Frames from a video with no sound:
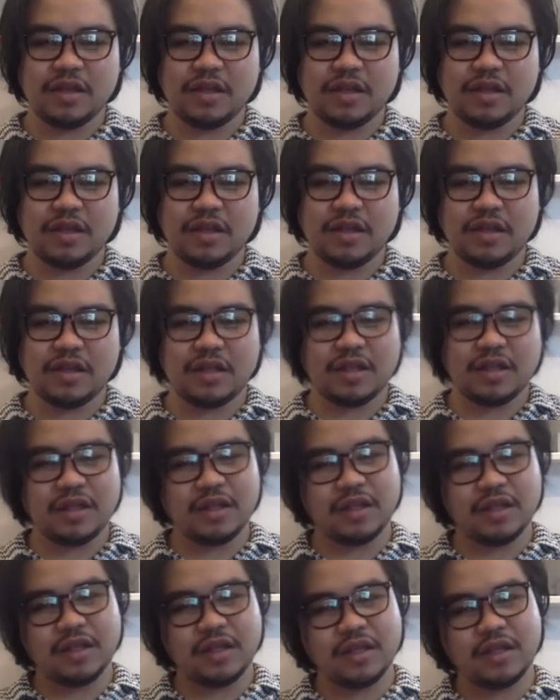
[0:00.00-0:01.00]

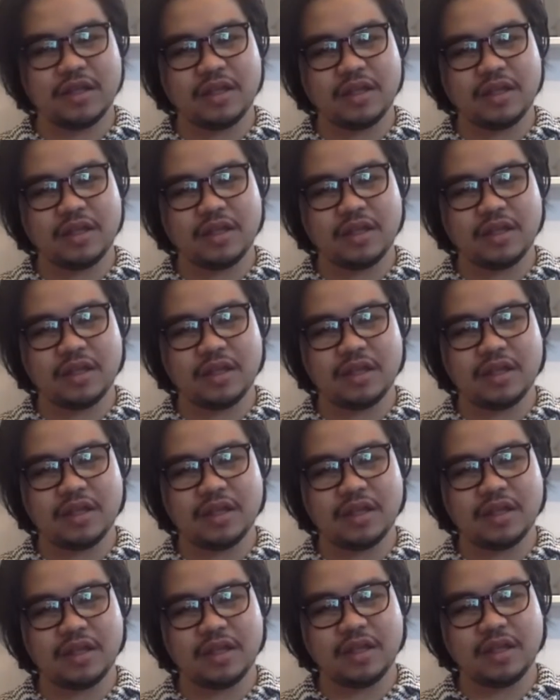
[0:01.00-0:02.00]

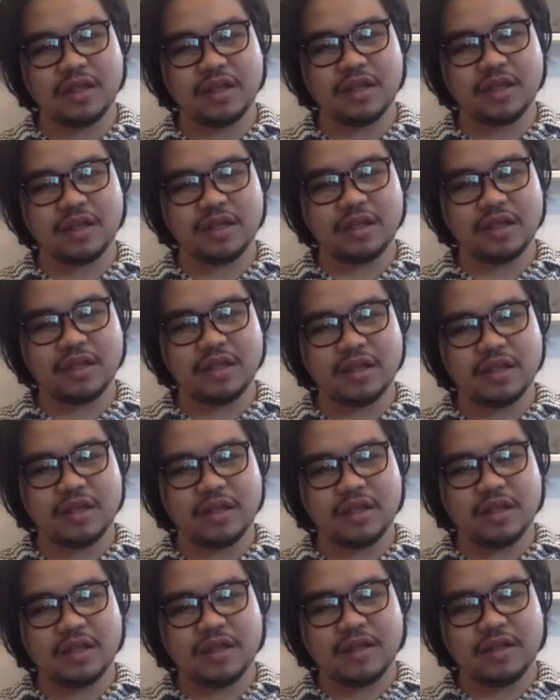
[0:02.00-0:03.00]

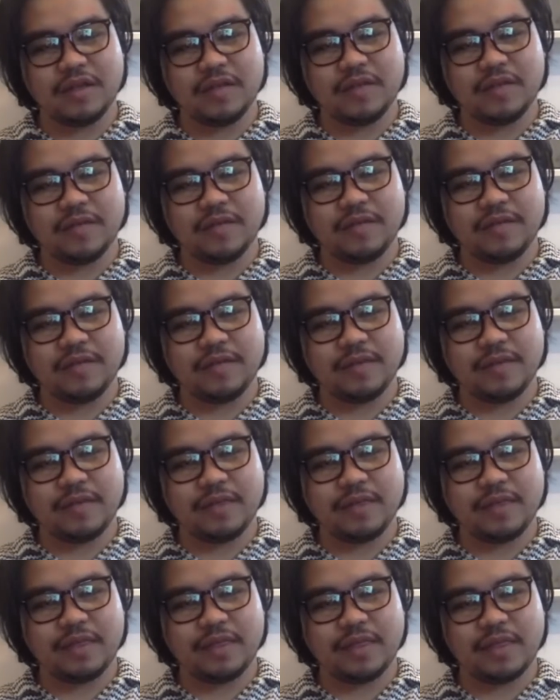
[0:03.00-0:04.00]

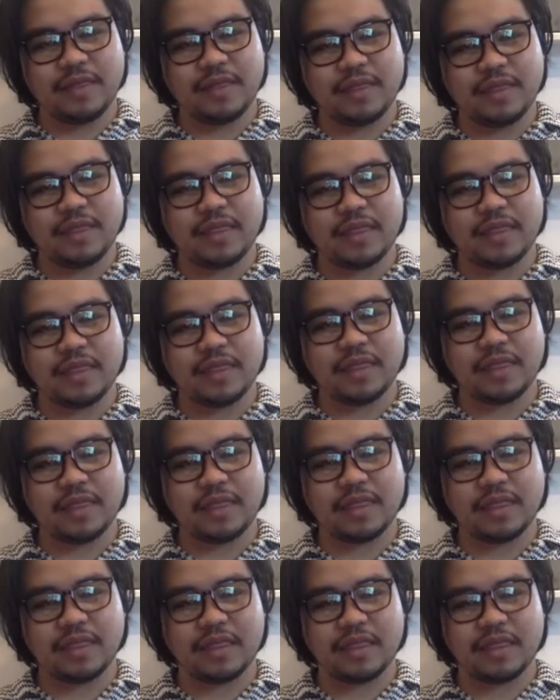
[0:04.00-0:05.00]

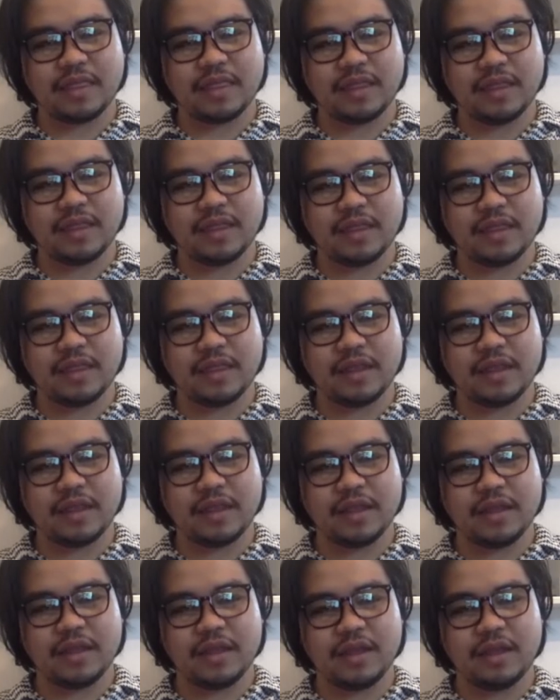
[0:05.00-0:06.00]

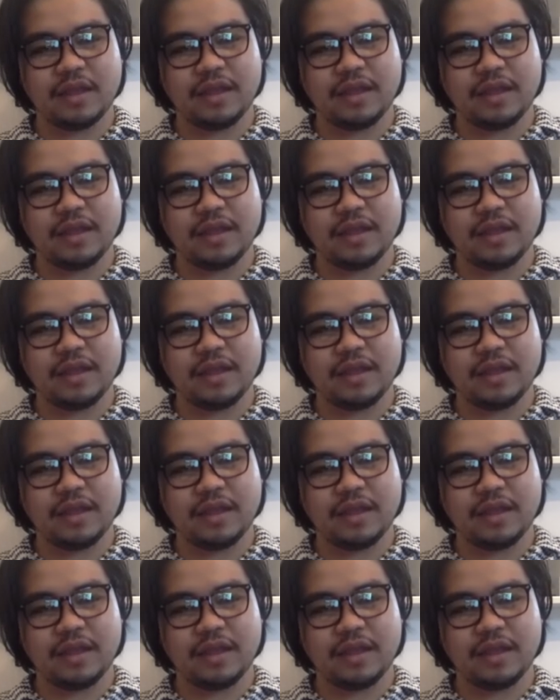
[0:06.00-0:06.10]
The person shown says nothing.